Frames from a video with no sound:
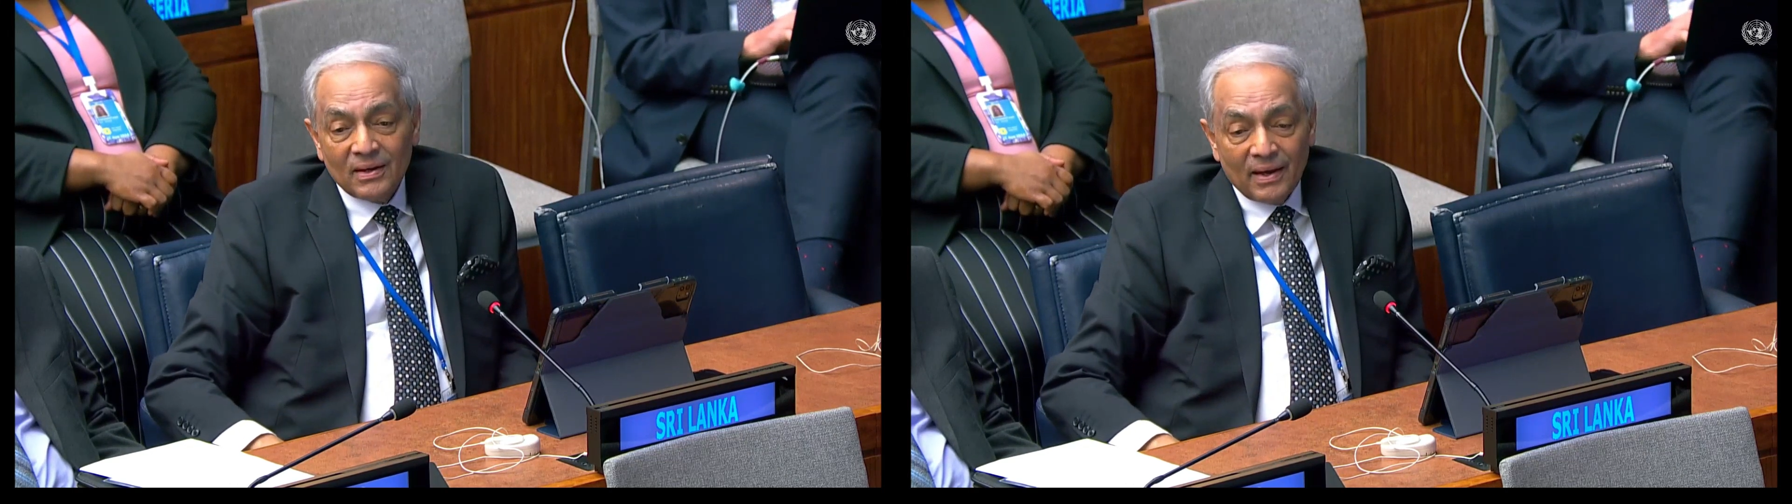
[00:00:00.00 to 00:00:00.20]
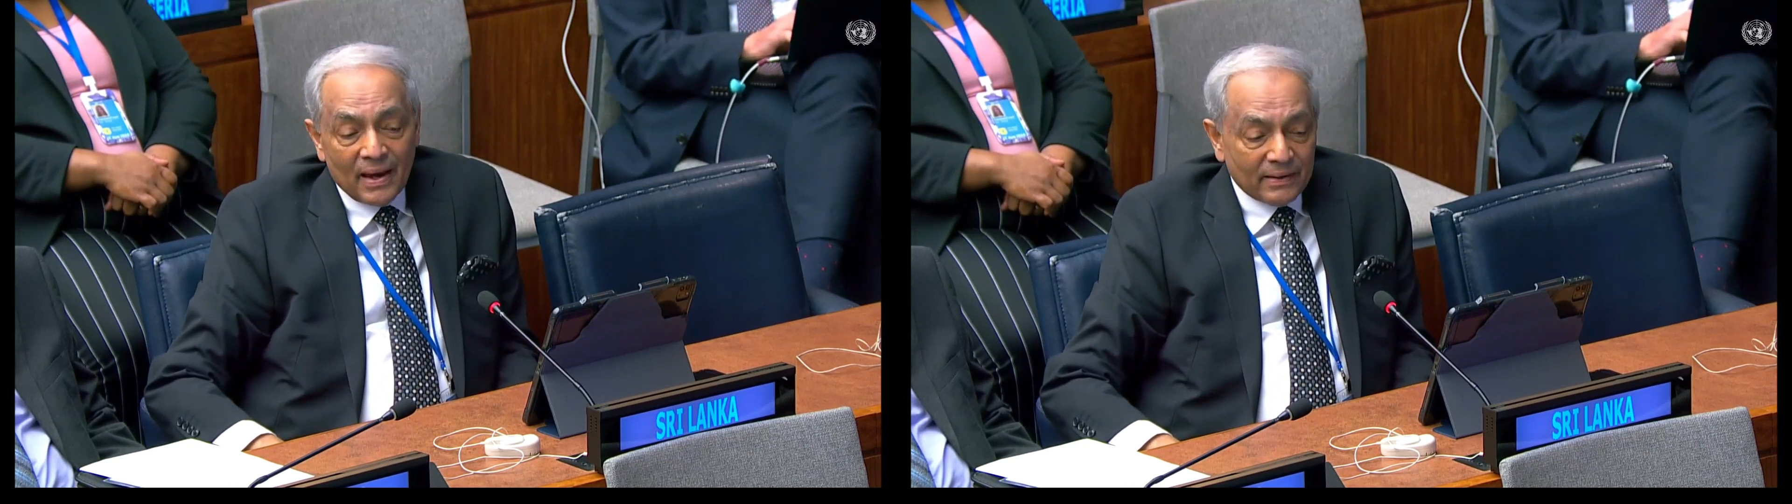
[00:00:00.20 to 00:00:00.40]

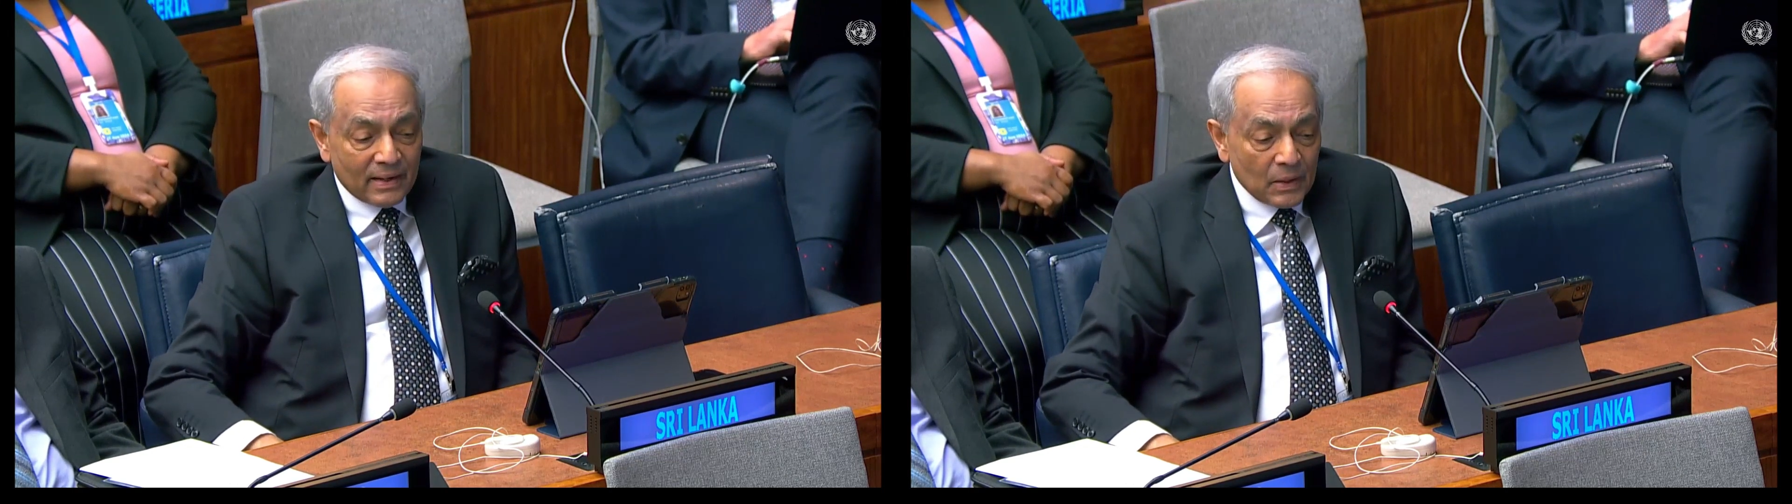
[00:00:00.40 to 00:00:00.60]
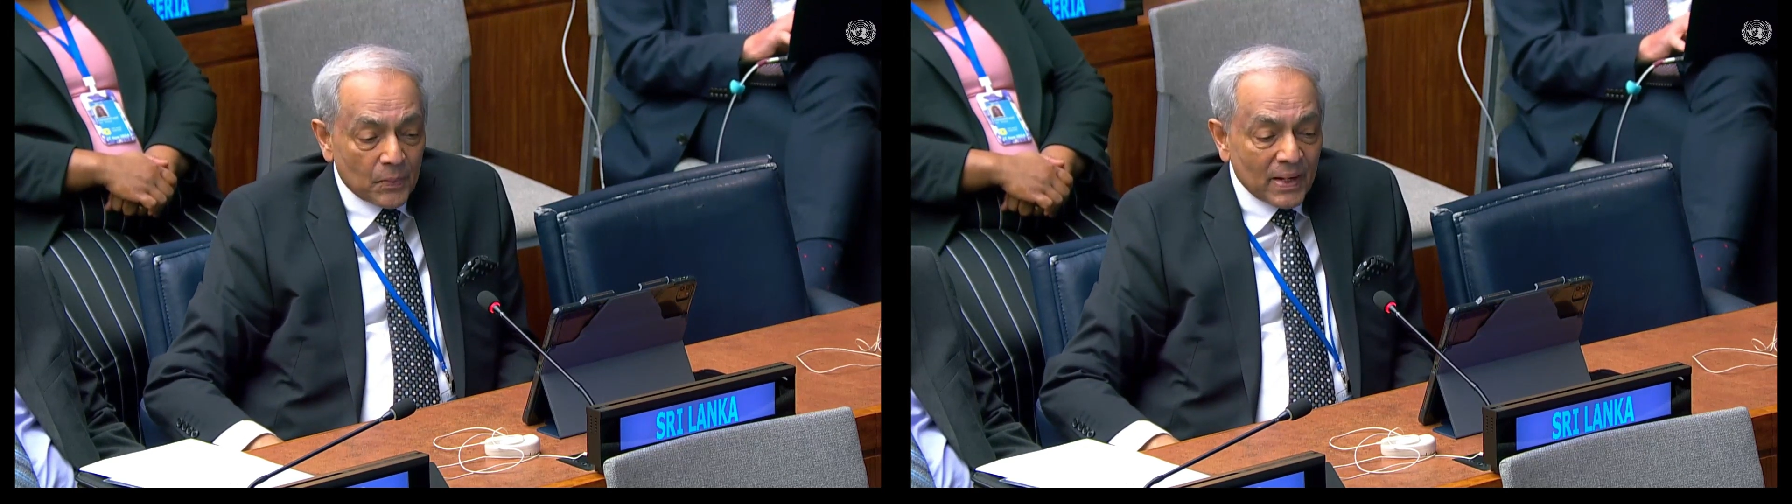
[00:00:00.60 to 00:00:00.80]
and
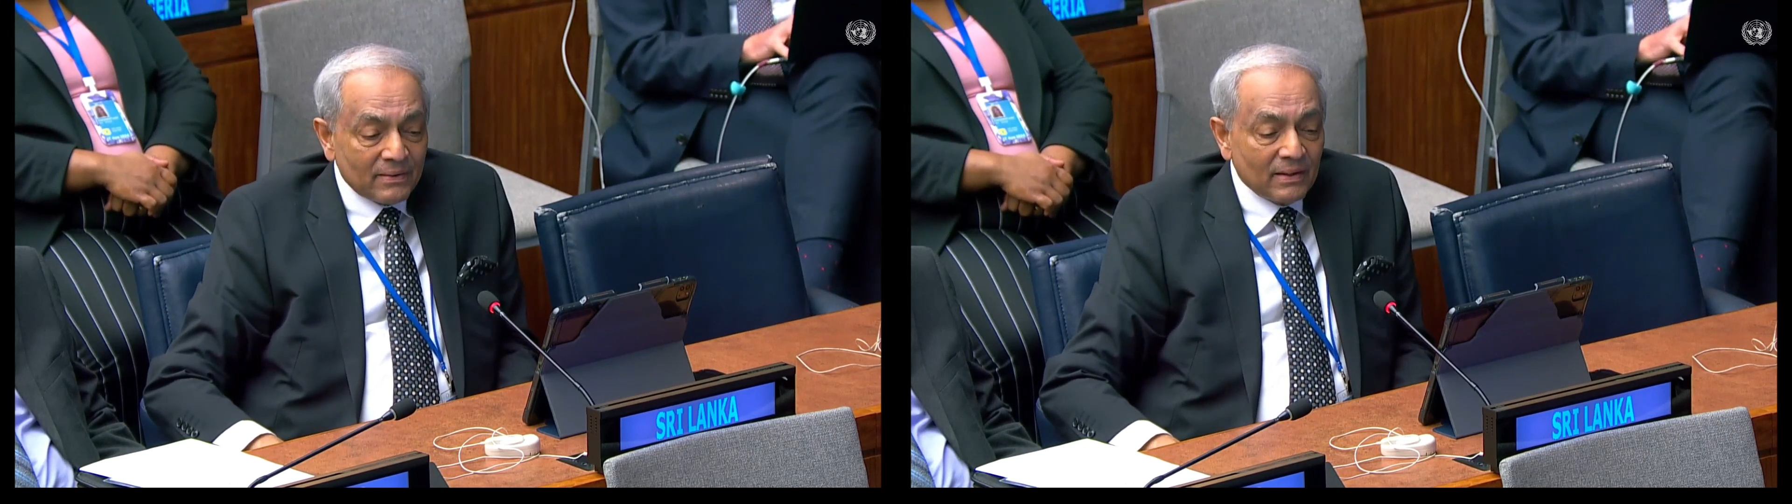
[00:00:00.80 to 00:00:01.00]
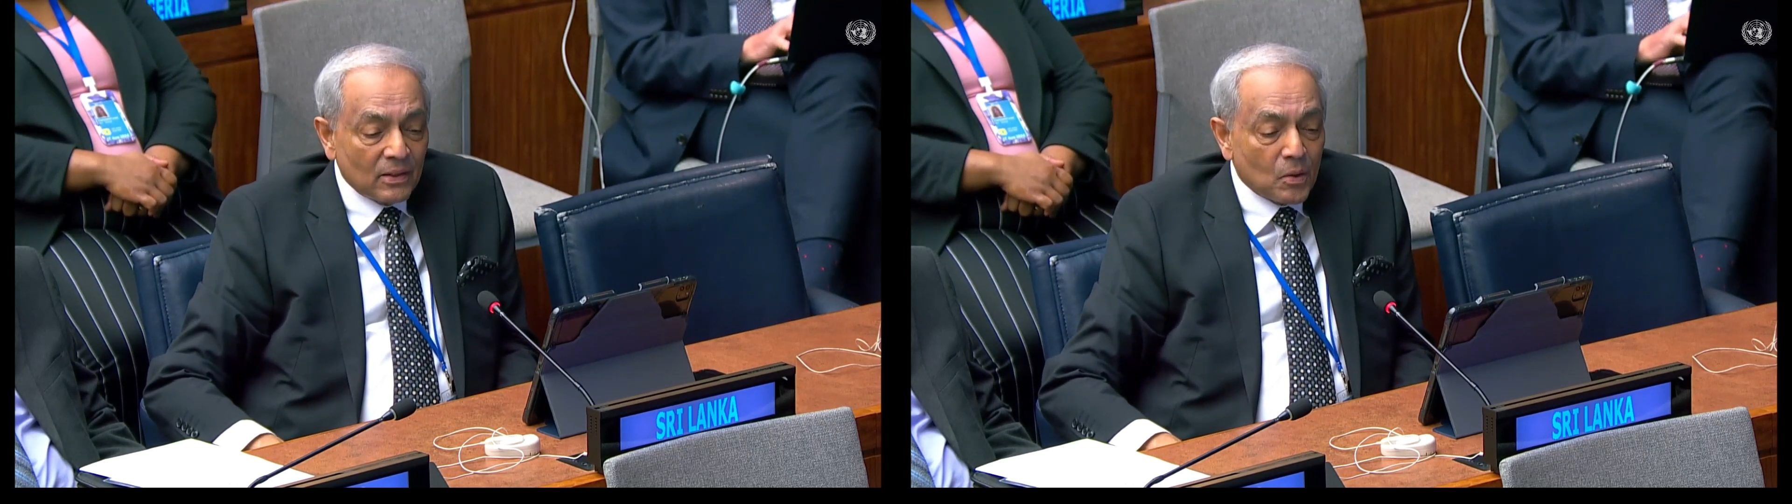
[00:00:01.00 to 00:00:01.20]
elevating the